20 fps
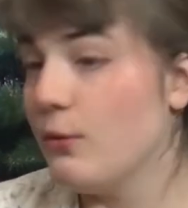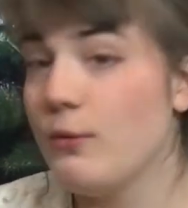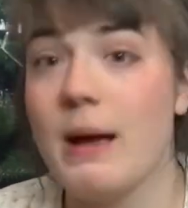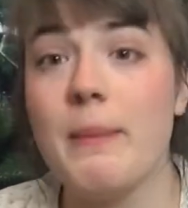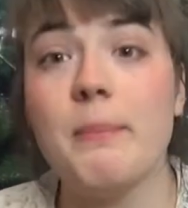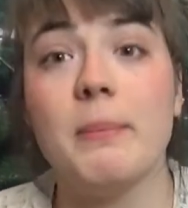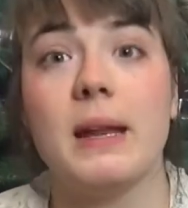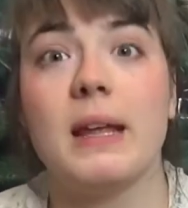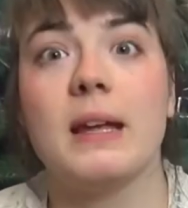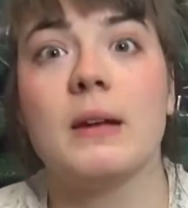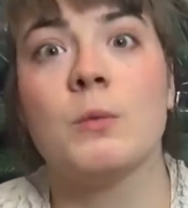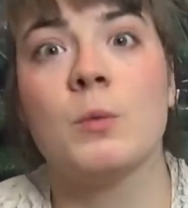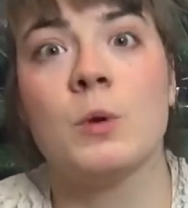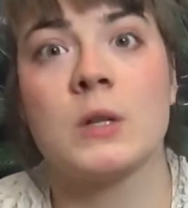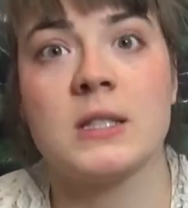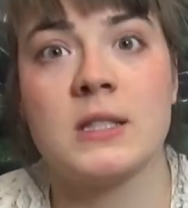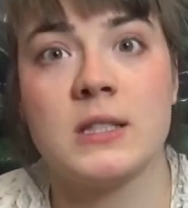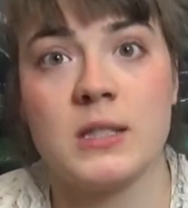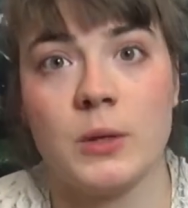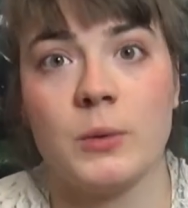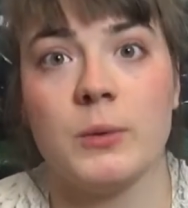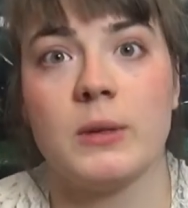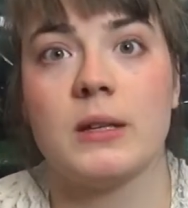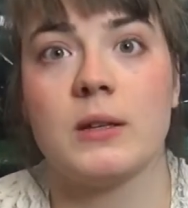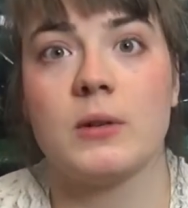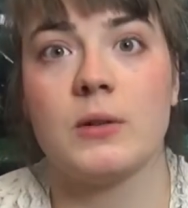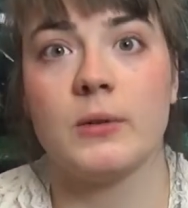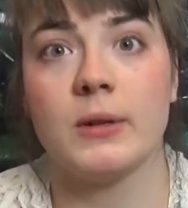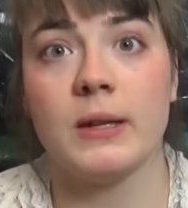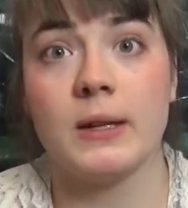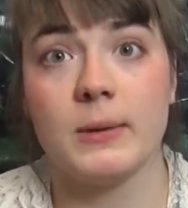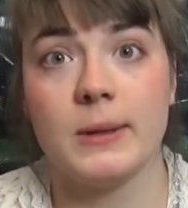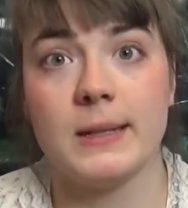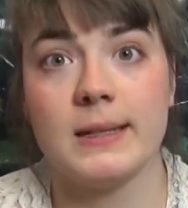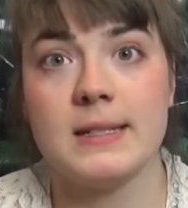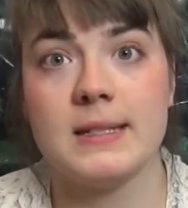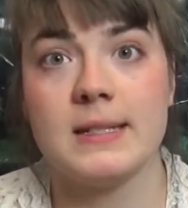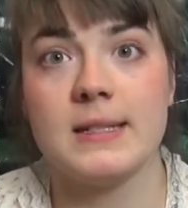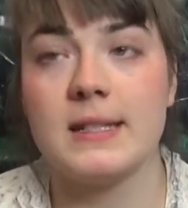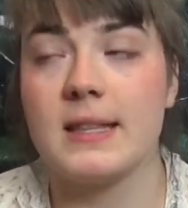rambling was so
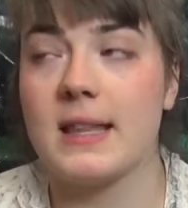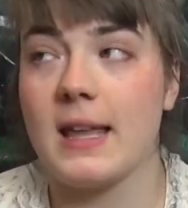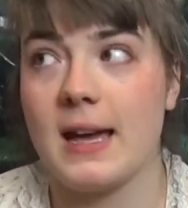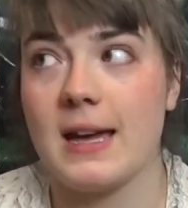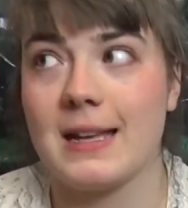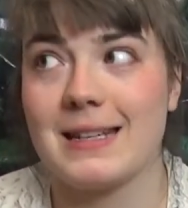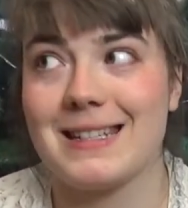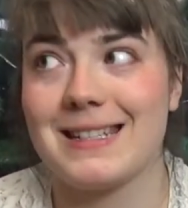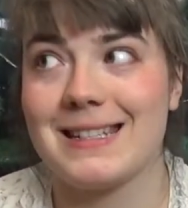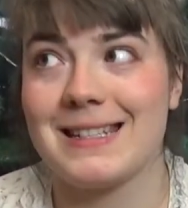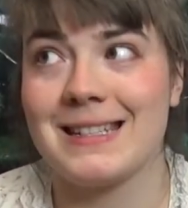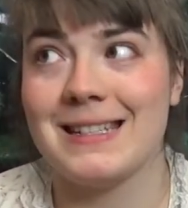incoherent that